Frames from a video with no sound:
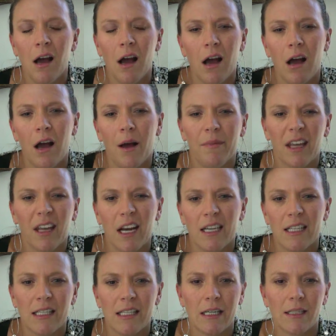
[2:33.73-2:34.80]
um, that kind
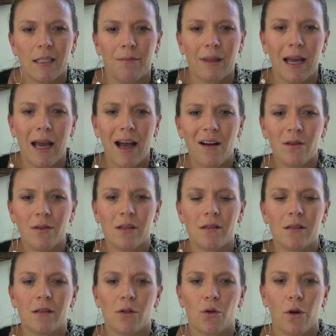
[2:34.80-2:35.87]
of stinks up the house. This
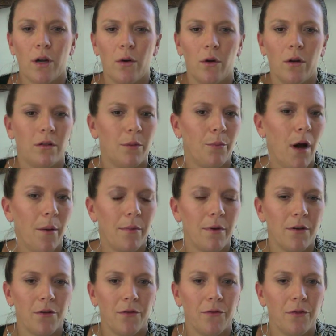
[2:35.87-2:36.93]
is a great oil to pop in
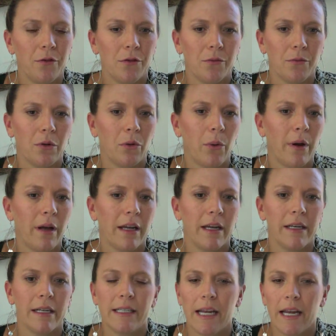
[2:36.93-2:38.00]
your diffuser real quick
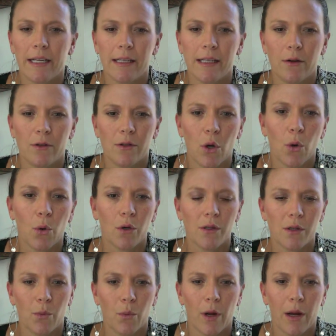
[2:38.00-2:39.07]
and it takes those
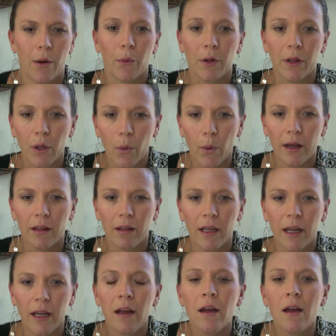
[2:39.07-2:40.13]
odors away really
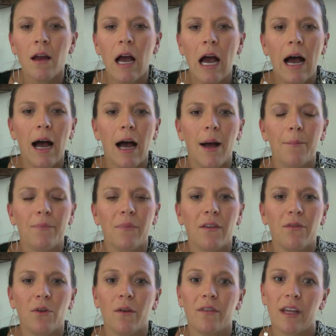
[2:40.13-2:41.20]
quickly. Um,
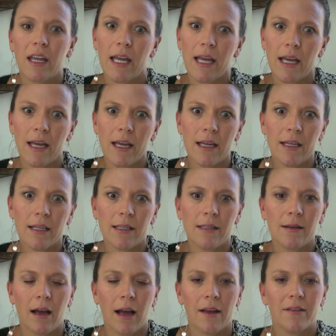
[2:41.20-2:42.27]
if you have
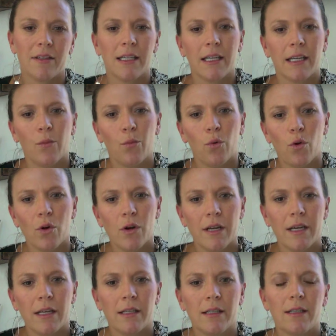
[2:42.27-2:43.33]
kids, I have stinky
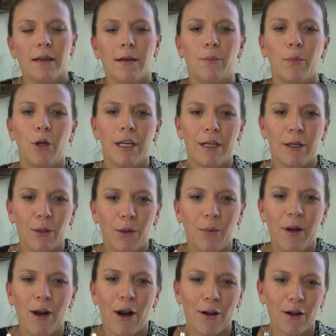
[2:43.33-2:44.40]
boys, putting a little
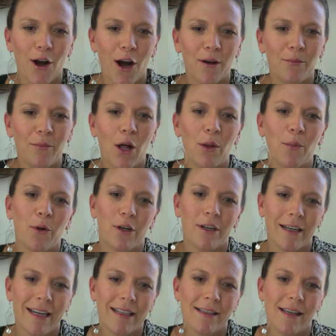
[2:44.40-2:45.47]
bit on a cotton ball and putting
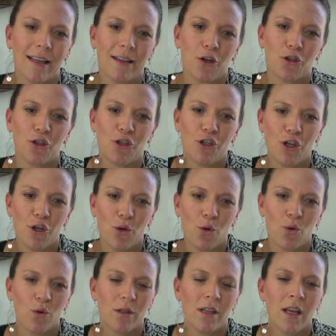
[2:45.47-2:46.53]
it inside their
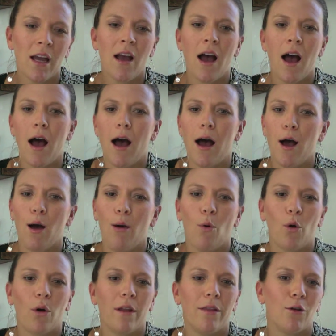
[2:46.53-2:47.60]
shoes um,
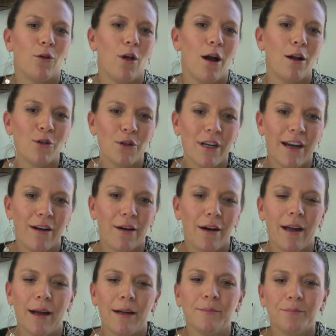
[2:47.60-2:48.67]
or in their laundry
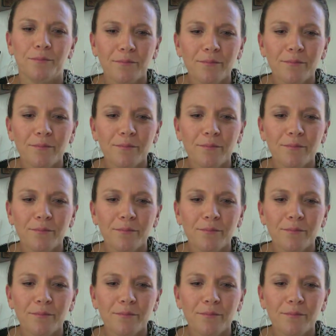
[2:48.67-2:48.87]
area